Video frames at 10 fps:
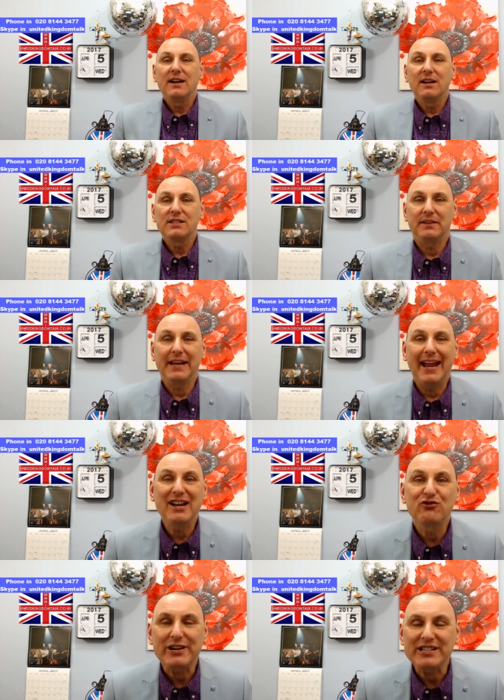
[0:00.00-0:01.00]
So the
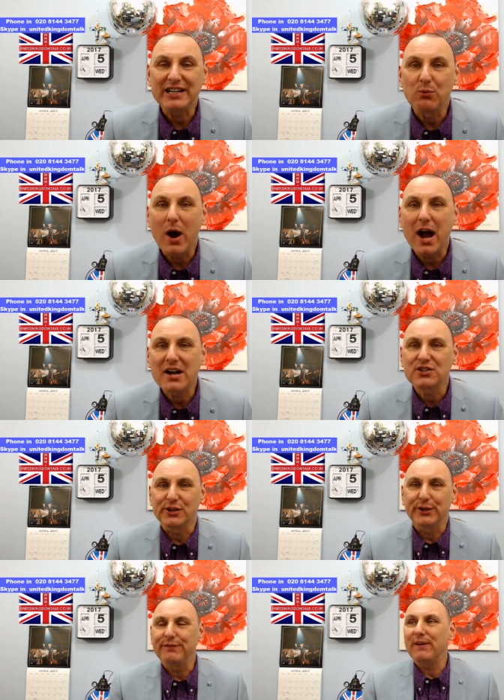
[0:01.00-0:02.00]
interesting ones
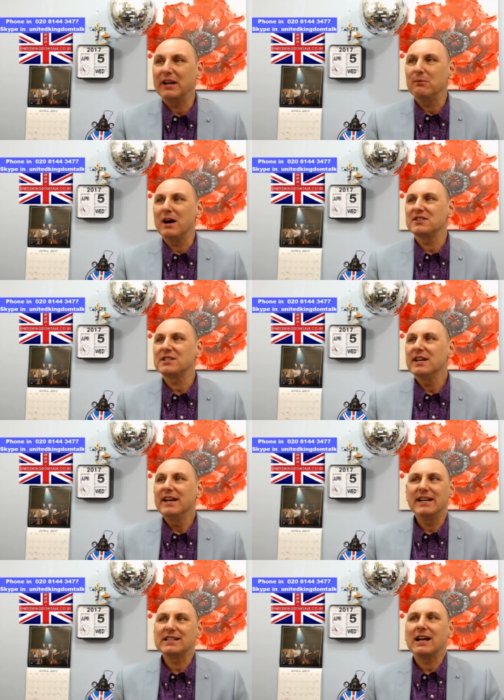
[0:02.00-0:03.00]
and the funny ones.
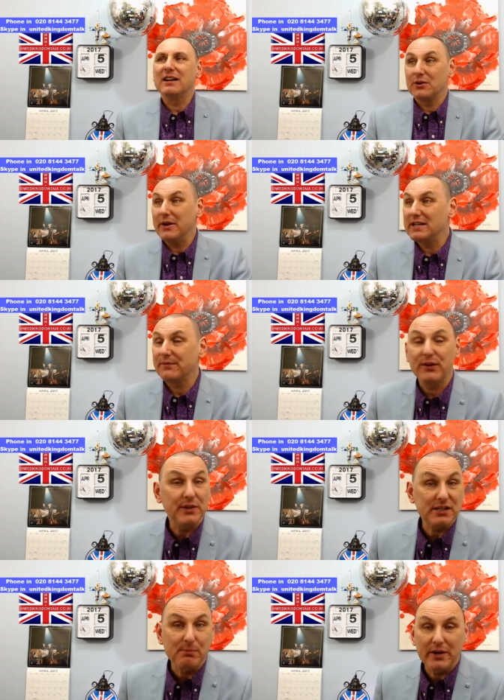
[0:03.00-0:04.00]
Here's a cut. So here's a few
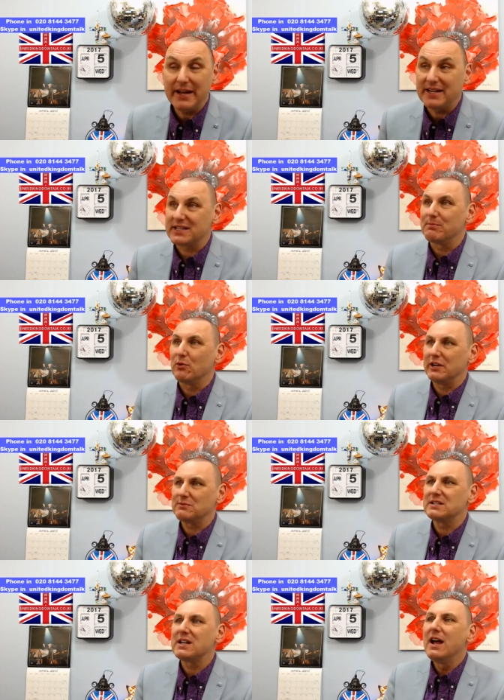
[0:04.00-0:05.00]
this morning. Here's this morning's
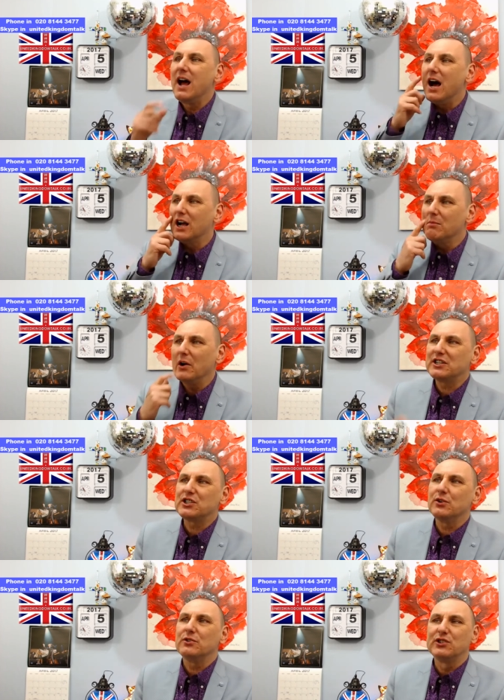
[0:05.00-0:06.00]
ones. Uh, good morning
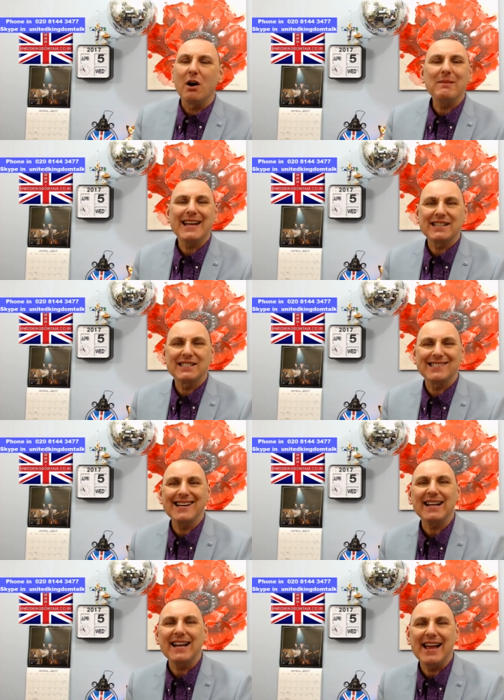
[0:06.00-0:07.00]
to Dominic
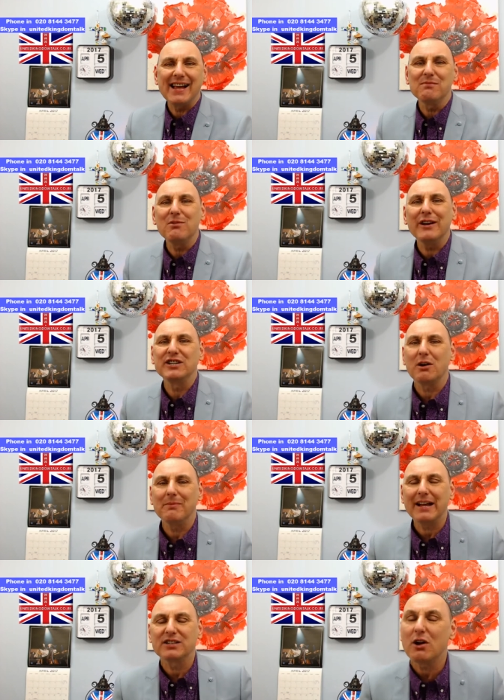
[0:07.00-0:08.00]
Sinclair. Good morning,
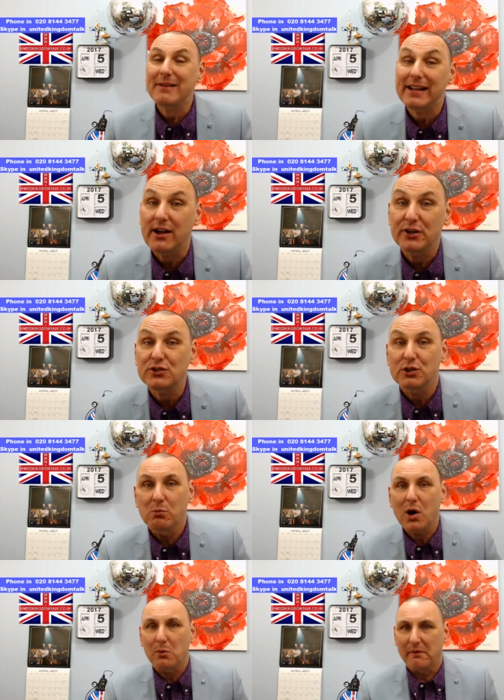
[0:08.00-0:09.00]
Dominic. Dominic, I used to
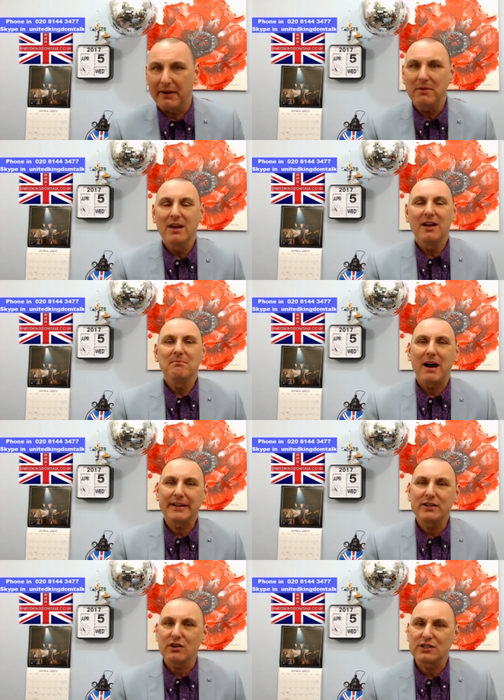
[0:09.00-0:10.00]
work with him. My
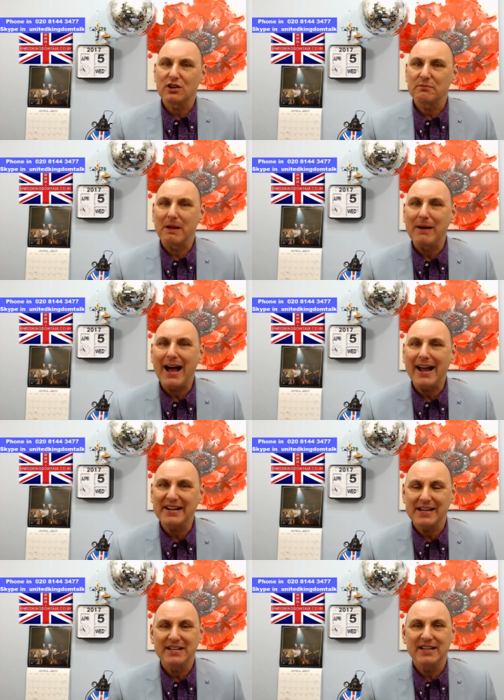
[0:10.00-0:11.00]
God, it's got to be about
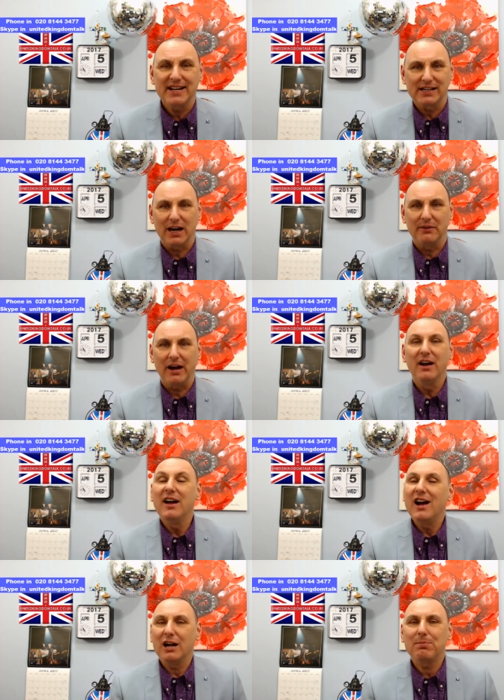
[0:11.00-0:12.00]
18 years ago now
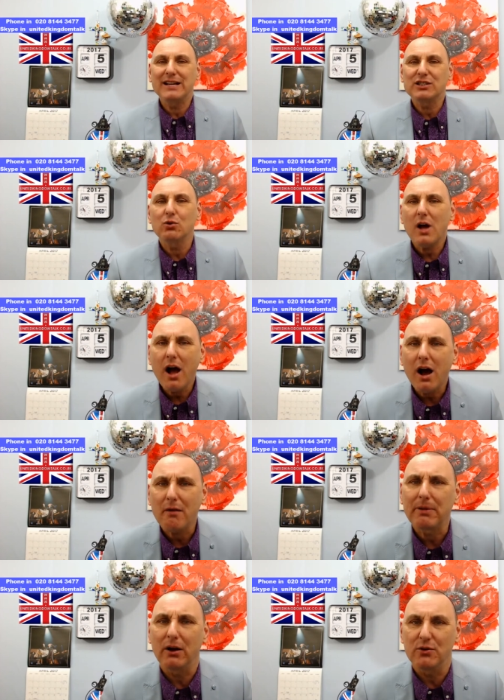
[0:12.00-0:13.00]
at a place called
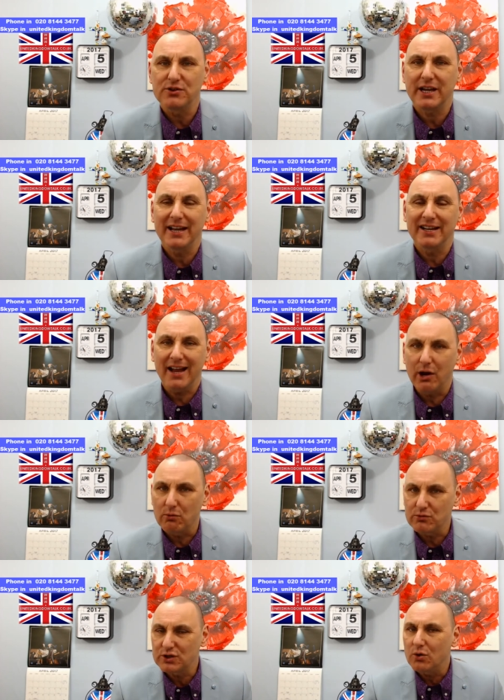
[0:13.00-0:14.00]
Harpo's in
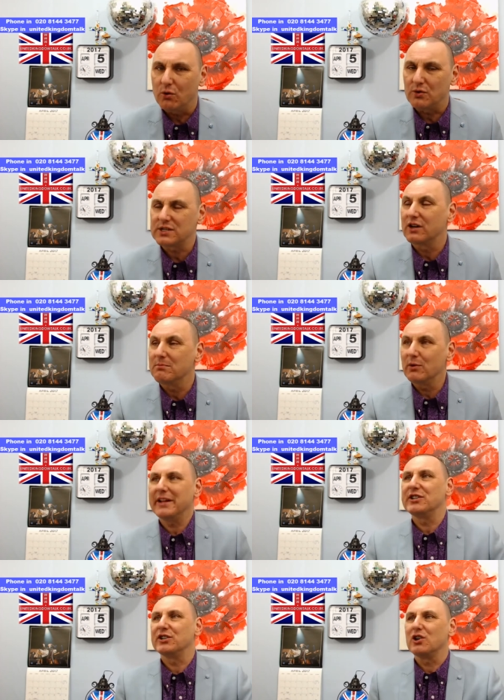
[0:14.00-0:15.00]
Earls Court. So good
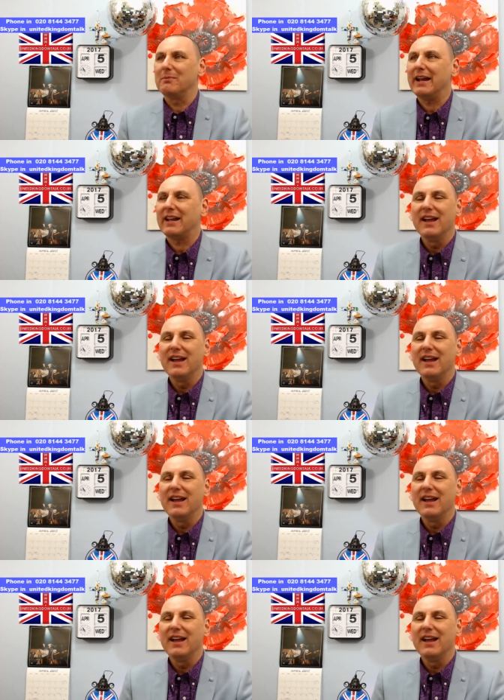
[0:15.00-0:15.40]
morning to you, Dominic.